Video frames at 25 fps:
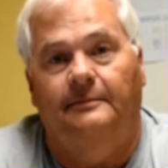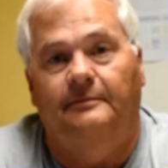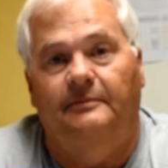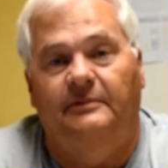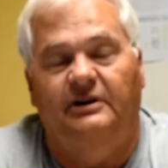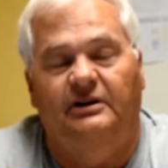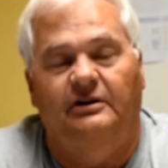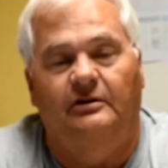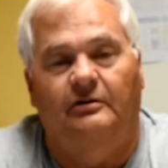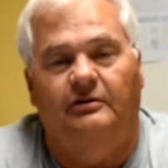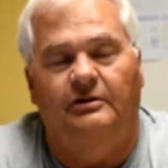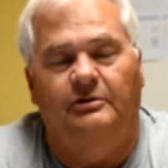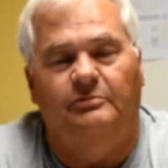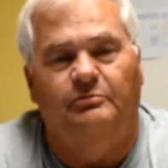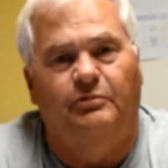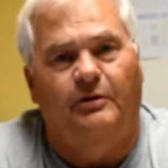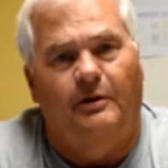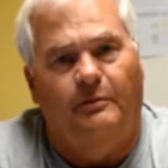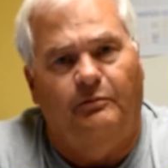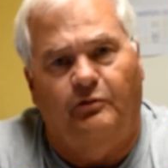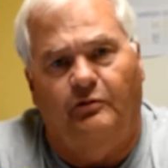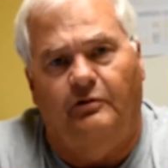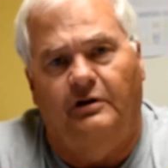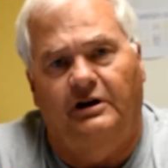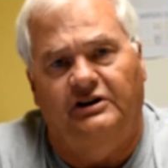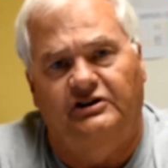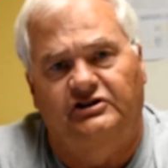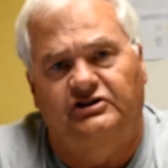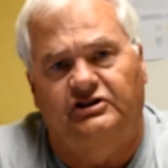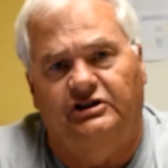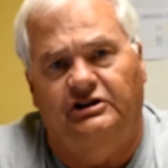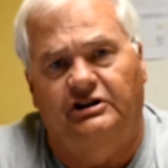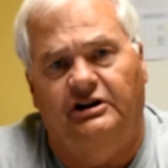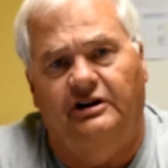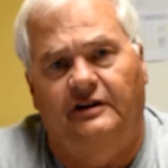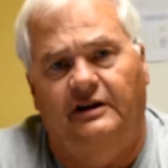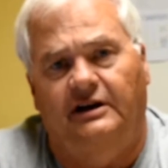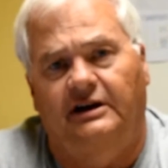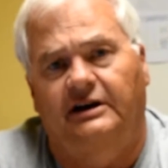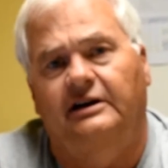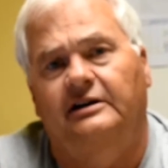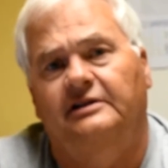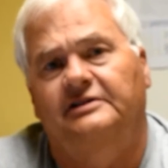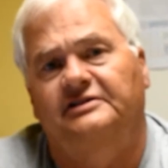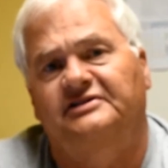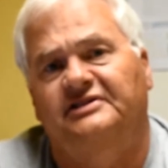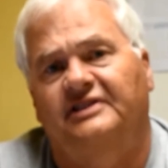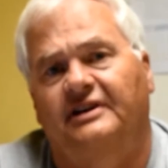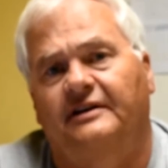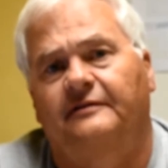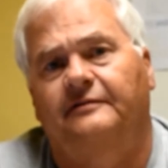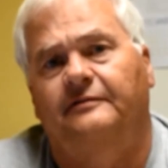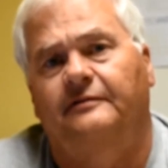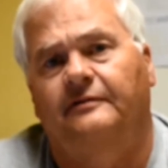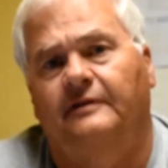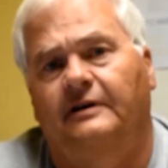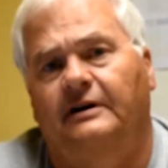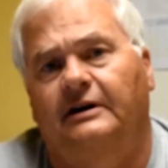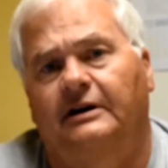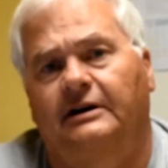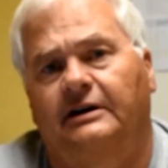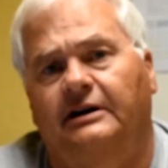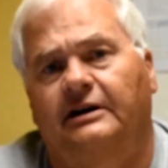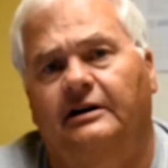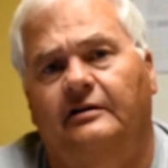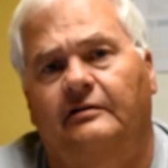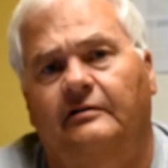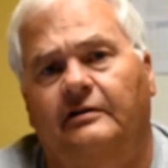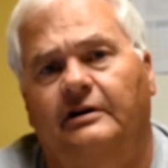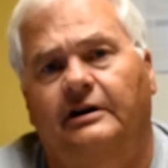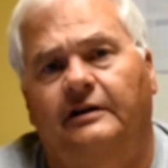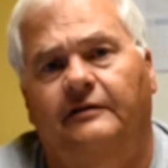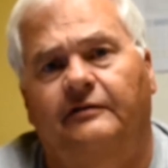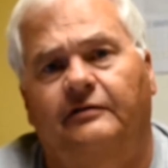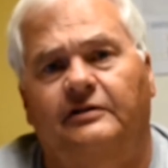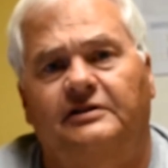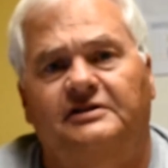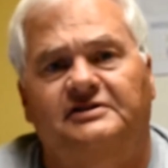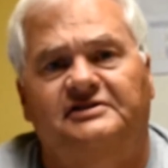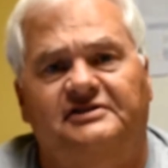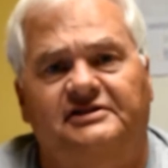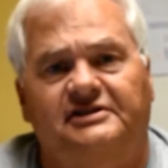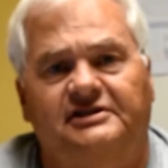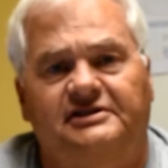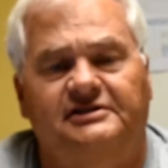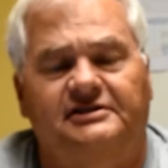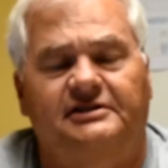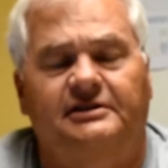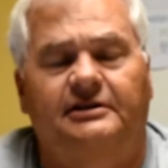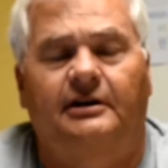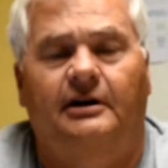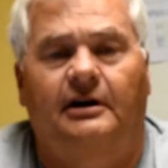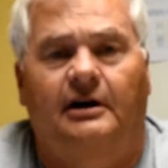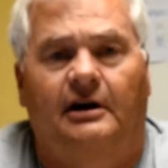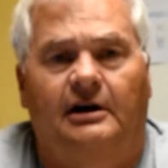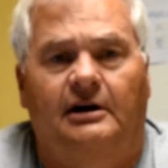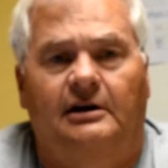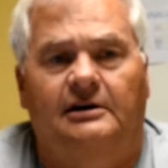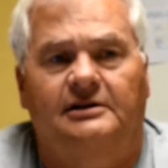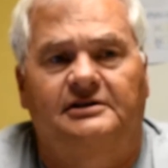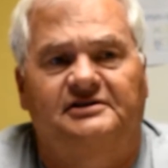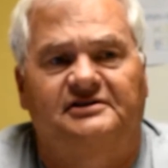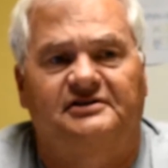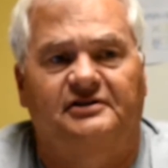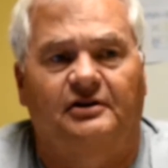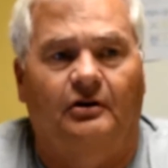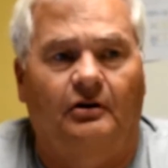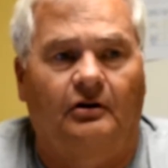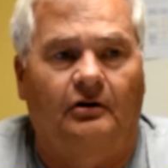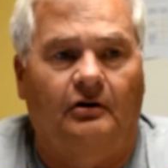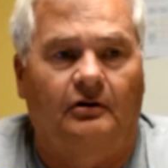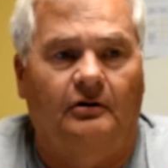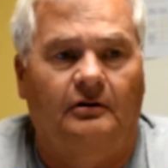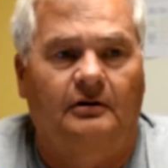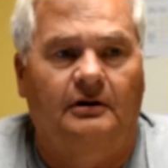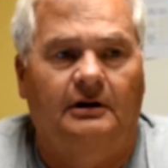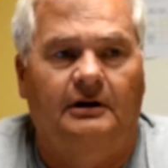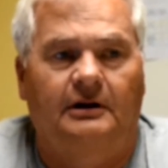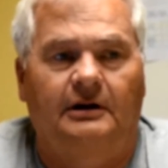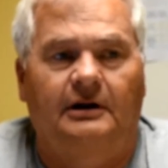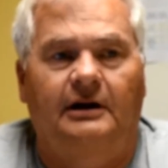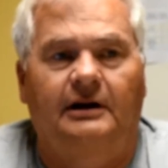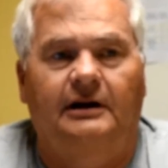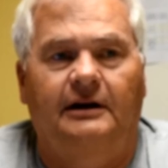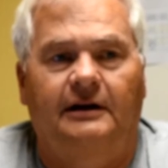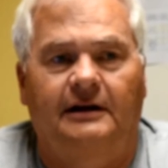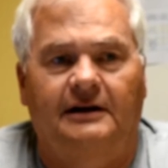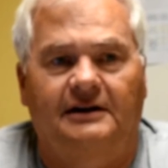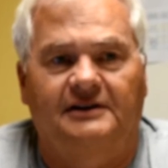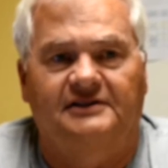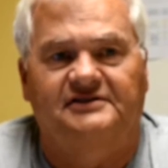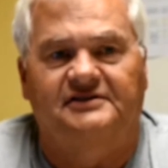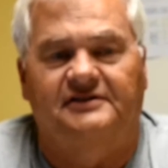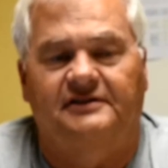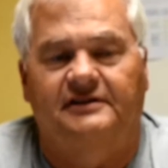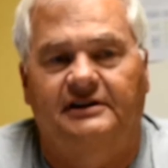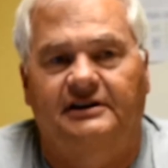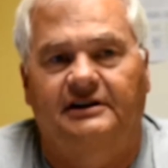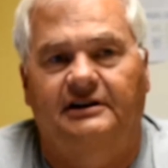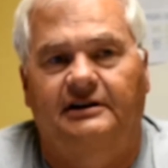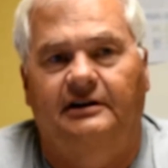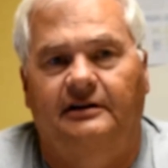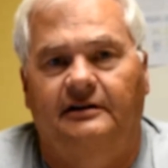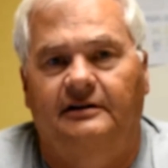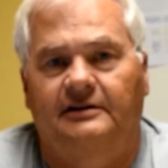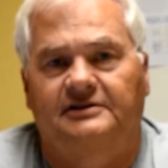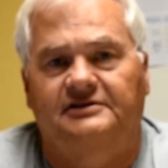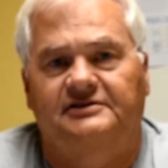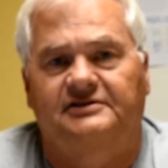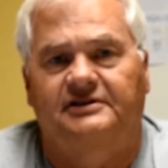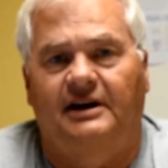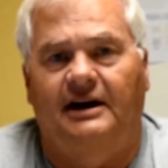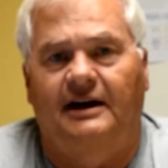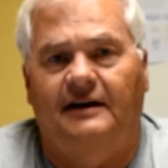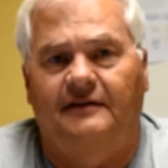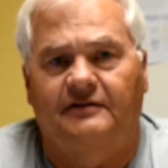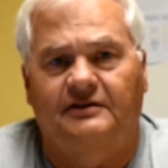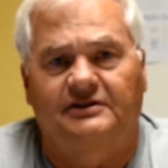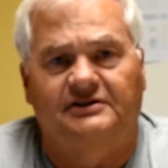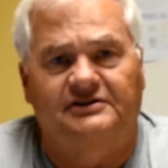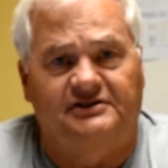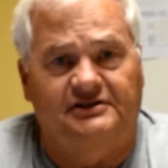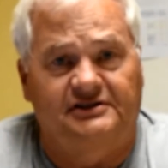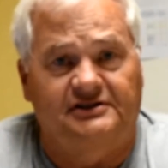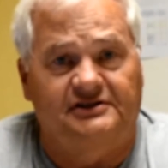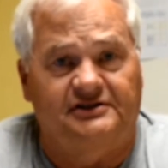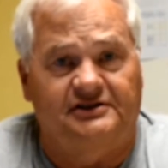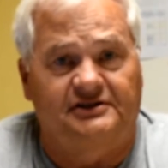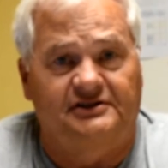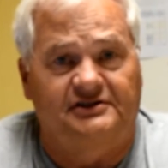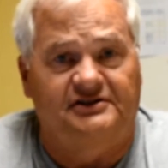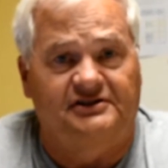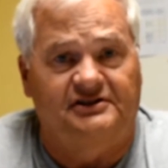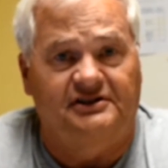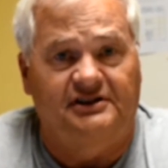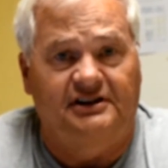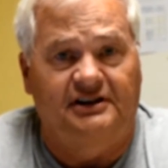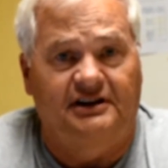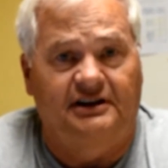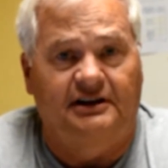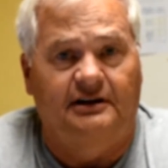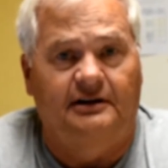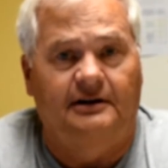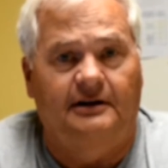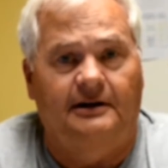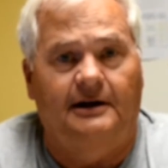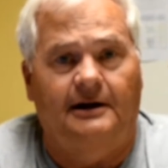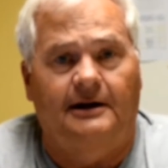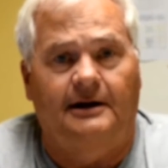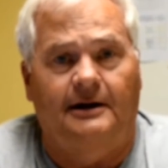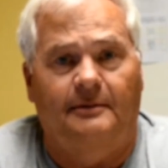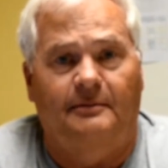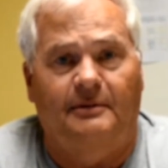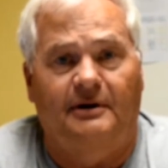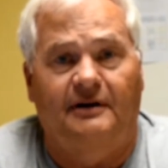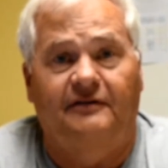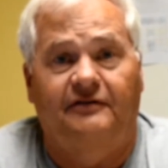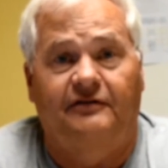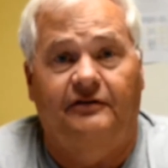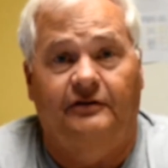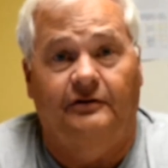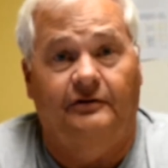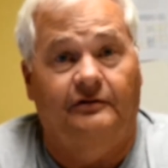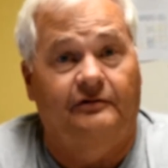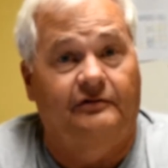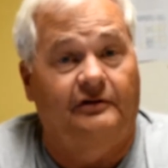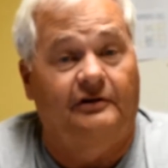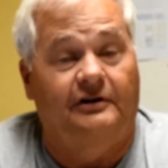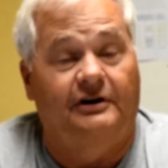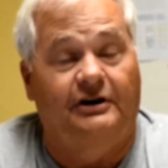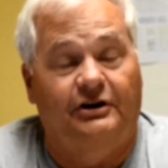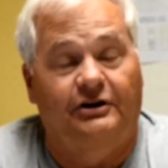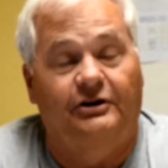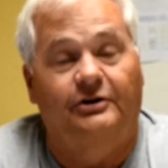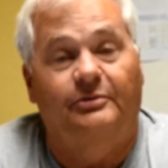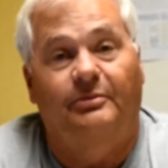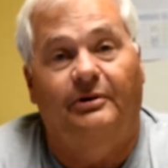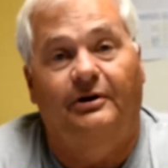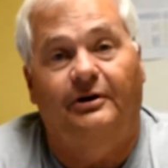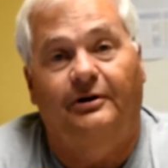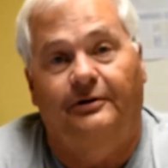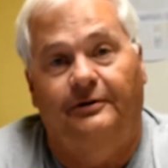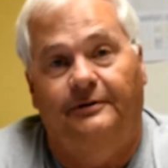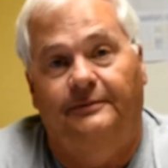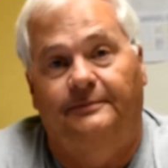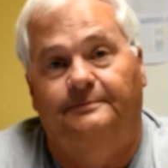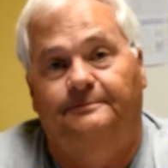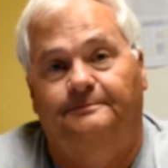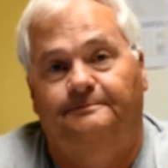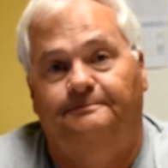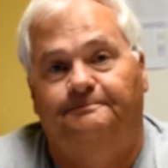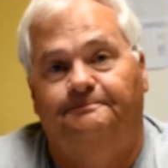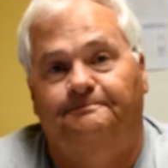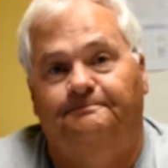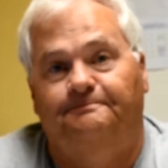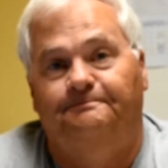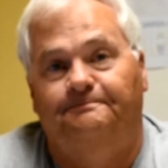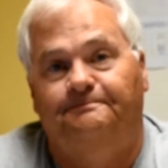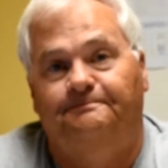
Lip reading: in preparation and that kind of stuff, getting ready for the season. So yes, the staff consistency, I feel very good about.